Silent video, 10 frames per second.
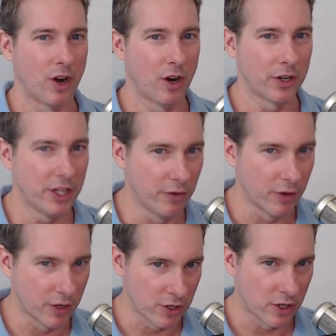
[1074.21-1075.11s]
or
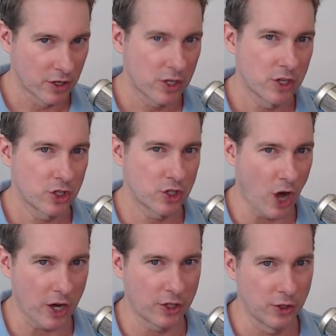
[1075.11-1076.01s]
even
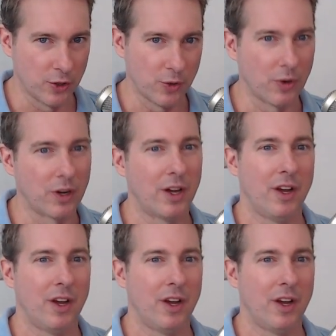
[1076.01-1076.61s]
shock you.